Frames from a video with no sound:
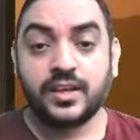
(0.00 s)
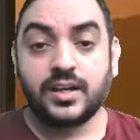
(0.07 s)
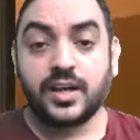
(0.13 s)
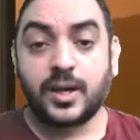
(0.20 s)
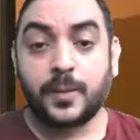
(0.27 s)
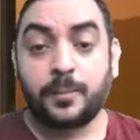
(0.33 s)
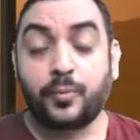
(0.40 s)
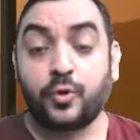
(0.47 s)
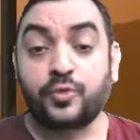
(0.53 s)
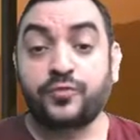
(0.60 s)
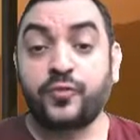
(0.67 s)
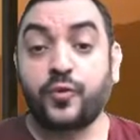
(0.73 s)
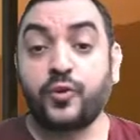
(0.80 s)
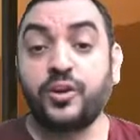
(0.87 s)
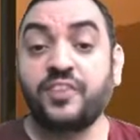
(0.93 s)

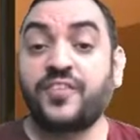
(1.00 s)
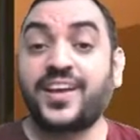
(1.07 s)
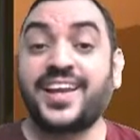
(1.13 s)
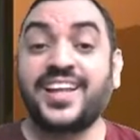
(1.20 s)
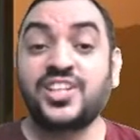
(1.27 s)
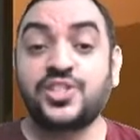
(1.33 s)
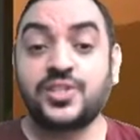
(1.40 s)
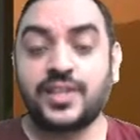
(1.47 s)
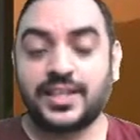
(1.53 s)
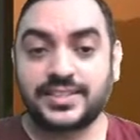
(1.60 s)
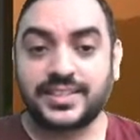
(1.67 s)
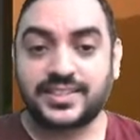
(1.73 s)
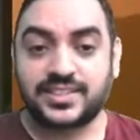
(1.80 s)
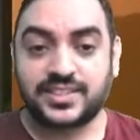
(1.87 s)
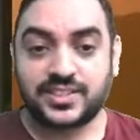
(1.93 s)
Portfolio financial
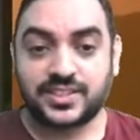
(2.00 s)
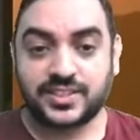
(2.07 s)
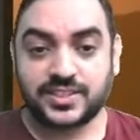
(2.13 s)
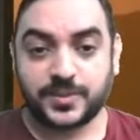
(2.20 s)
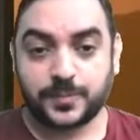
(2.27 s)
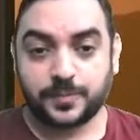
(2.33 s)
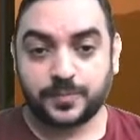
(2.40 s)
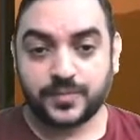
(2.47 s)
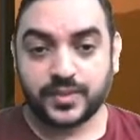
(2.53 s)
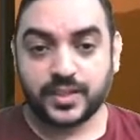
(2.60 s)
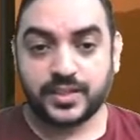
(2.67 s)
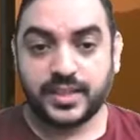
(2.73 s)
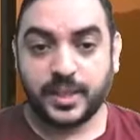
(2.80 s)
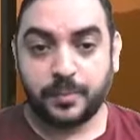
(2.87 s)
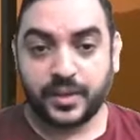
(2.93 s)
assets.
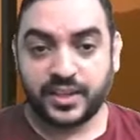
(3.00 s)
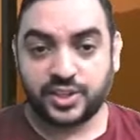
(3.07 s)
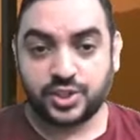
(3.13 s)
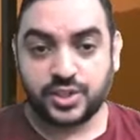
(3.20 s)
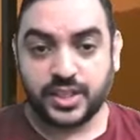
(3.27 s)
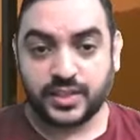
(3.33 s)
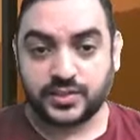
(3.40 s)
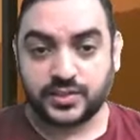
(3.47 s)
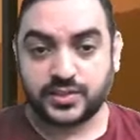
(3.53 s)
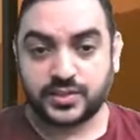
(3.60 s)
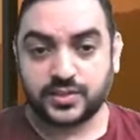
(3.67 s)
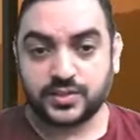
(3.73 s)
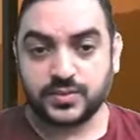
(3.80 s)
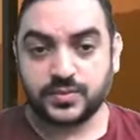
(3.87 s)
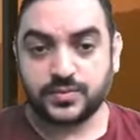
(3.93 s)
They
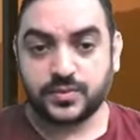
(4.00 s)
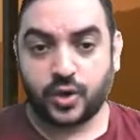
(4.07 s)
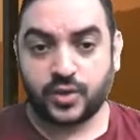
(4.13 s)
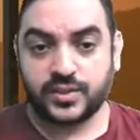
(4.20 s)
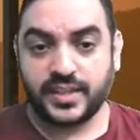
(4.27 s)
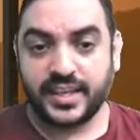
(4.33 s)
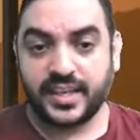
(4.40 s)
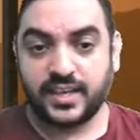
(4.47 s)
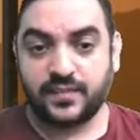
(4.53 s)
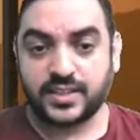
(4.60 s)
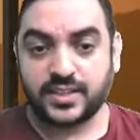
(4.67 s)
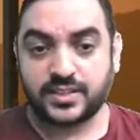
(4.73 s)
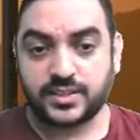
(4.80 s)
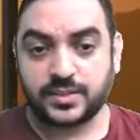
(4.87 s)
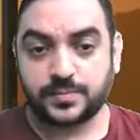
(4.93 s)
purchase or they
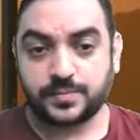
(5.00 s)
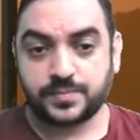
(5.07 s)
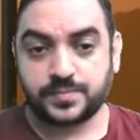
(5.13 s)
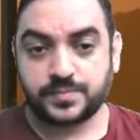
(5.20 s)
invest.